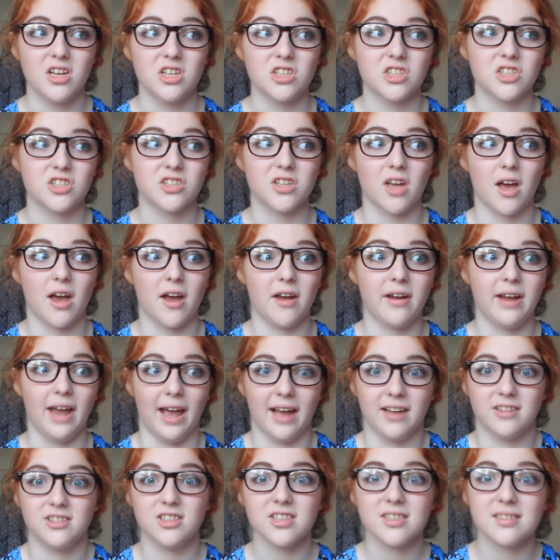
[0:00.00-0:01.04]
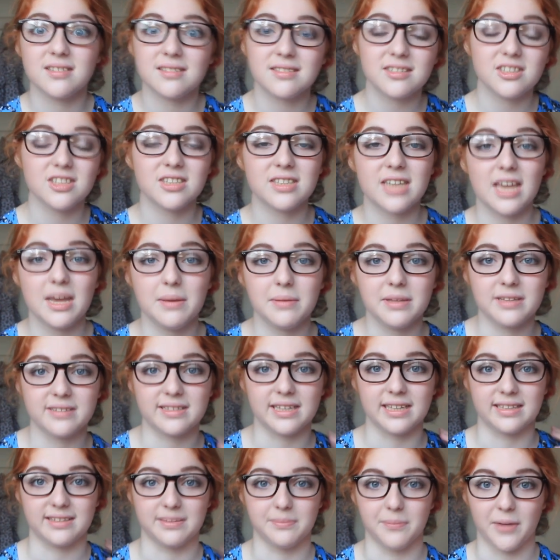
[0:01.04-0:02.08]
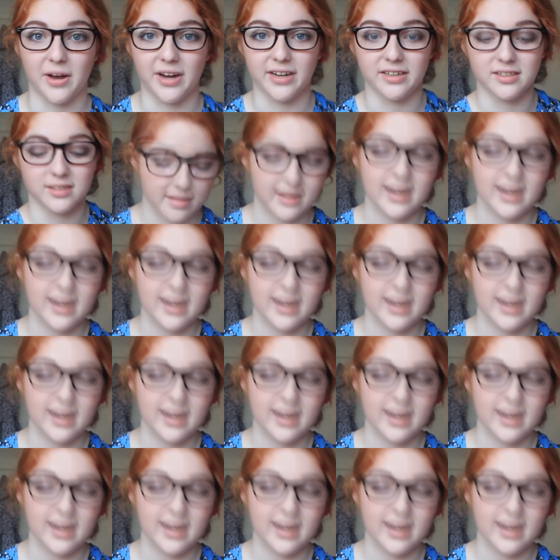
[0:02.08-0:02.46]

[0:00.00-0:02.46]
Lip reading: So yeah, just keep these things in mind.